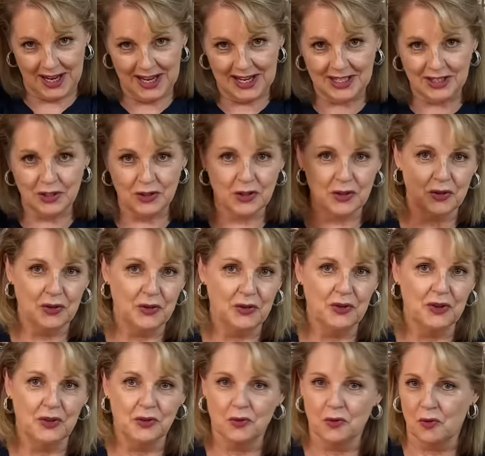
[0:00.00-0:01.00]
into
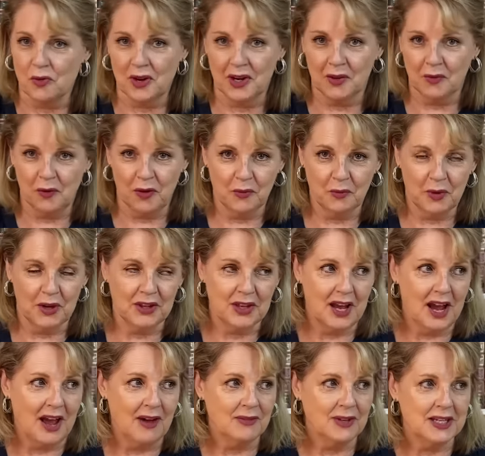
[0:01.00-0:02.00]
the drawing room where they're
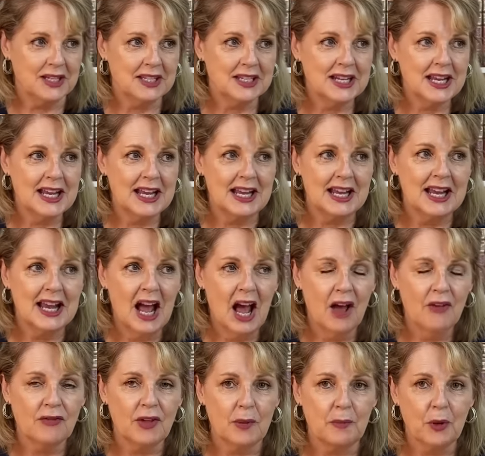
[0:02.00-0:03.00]
having tea,
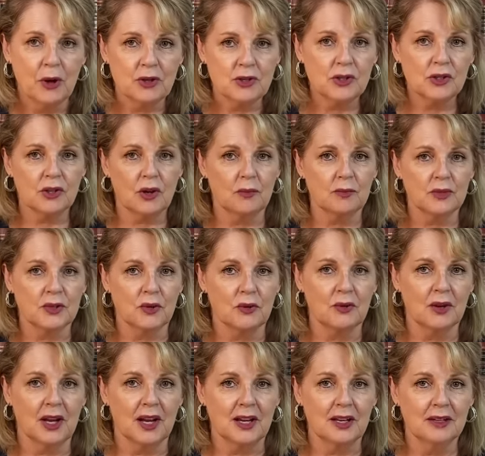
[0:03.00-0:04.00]
they both stopped
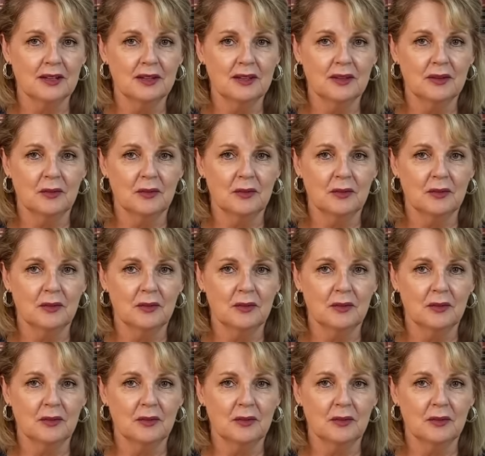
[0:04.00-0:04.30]
talking,